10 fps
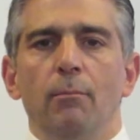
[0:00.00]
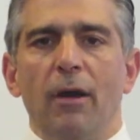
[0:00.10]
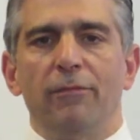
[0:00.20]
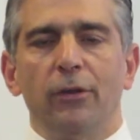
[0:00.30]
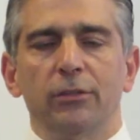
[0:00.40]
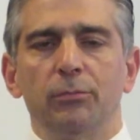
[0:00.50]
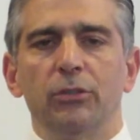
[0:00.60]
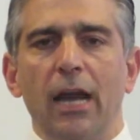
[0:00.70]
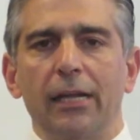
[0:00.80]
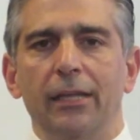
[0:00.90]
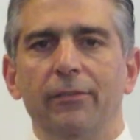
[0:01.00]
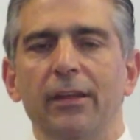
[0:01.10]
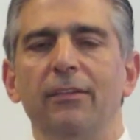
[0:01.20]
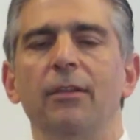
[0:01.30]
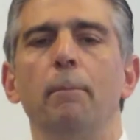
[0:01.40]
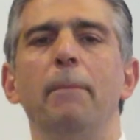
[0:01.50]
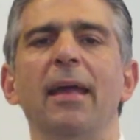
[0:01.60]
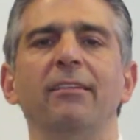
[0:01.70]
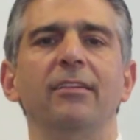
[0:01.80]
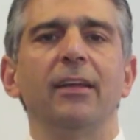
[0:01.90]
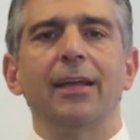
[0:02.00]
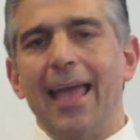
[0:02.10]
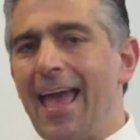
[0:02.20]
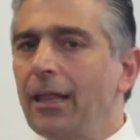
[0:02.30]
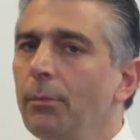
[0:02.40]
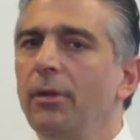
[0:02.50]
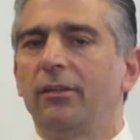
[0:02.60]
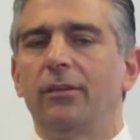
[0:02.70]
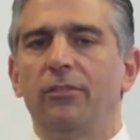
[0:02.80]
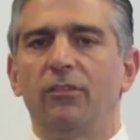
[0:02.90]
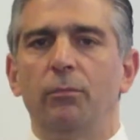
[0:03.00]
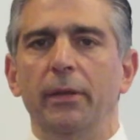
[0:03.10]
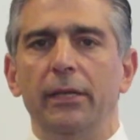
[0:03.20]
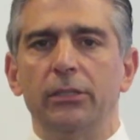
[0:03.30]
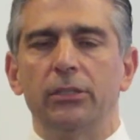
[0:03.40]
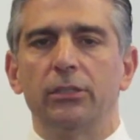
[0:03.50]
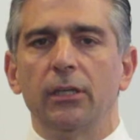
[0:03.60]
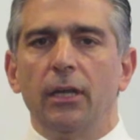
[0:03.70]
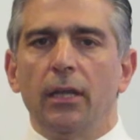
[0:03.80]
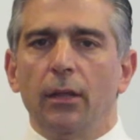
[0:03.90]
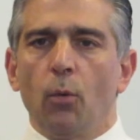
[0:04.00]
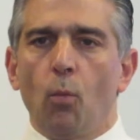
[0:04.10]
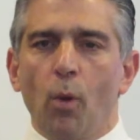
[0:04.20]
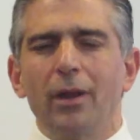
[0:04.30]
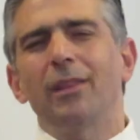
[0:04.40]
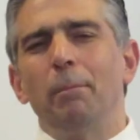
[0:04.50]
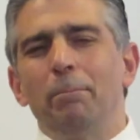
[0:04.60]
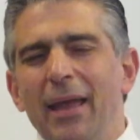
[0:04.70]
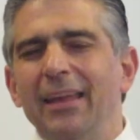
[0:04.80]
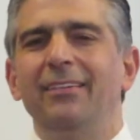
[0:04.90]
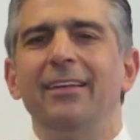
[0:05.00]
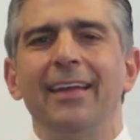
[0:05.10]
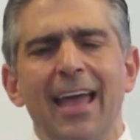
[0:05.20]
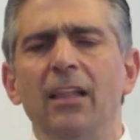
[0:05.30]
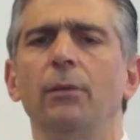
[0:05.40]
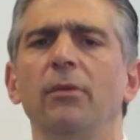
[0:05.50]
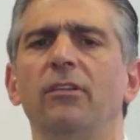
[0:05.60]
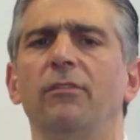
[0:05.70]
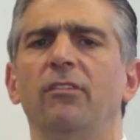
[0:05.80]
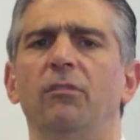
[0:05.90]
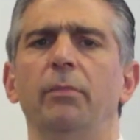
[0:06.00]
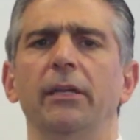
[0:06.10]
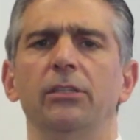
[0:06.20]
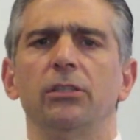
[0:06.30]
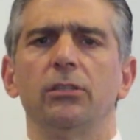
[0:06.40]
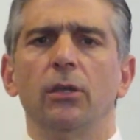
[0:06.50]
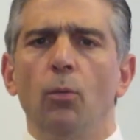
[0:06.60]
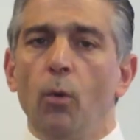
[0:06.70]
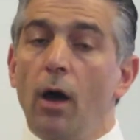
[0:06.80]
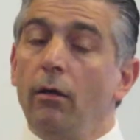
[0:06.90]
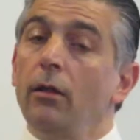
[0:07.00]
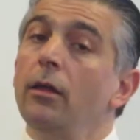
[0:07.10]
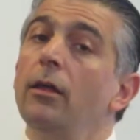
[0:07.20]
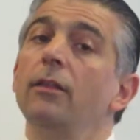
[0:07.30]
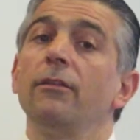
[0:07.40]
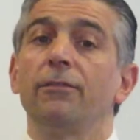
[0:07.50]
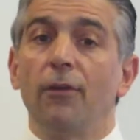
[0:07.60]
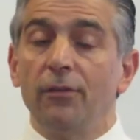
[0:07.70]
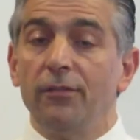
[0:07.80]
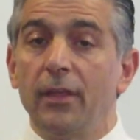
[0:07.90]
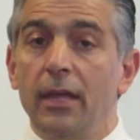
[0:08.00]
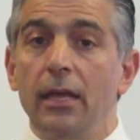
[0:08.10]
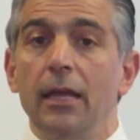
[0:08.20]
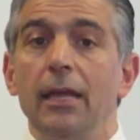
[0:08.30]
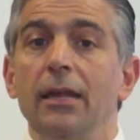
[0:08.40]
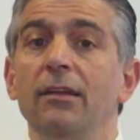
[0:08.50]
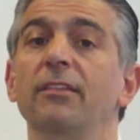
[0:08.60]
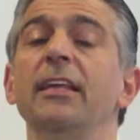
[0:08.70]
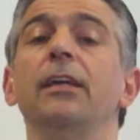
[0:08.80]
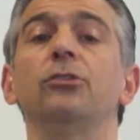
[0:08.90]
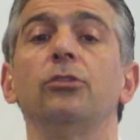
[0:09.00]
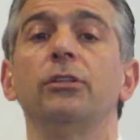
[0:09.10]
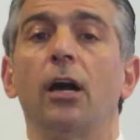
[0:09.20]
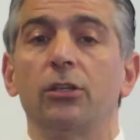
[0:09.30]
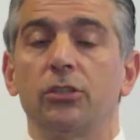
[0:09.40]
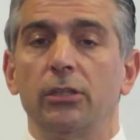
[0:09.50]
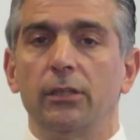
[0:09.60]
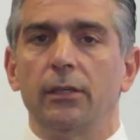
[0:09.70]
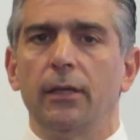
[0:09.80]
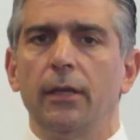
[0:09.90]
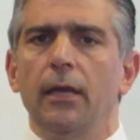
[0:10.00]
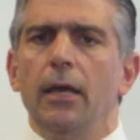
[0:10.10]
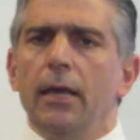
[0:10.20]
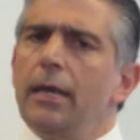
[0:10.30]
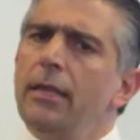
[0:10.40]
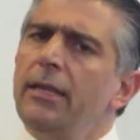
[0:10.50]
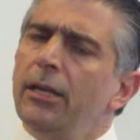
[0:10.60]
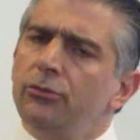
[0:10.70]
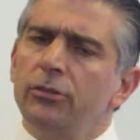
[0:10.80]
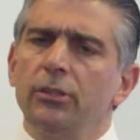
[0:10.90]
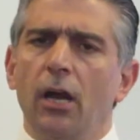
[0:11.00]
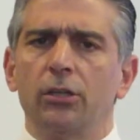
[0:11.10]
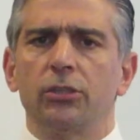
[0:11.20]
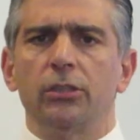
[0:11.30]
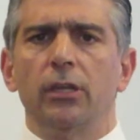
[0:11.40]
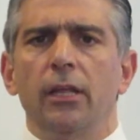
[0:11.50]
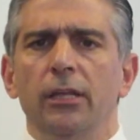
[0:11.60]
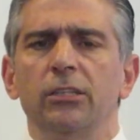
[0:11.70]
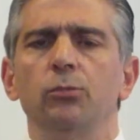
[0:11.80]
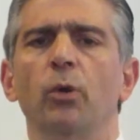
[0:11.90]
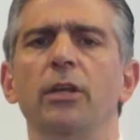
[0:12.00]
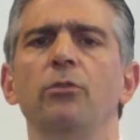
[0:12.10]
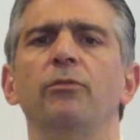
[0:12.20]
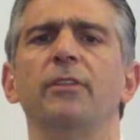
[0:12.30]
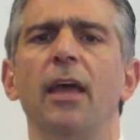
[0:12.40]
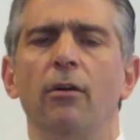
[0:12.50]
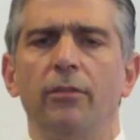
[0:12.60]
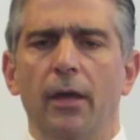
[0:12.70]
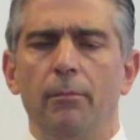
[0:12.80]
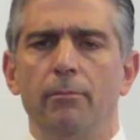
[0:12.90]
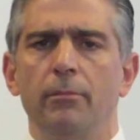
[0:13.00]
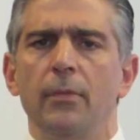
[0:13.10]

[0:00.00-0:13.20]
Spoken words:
My first objective is the basic elements of speech. What are the basic elements of speech? Well, the first thing is the introduction. In the introduction, this is where you tell them.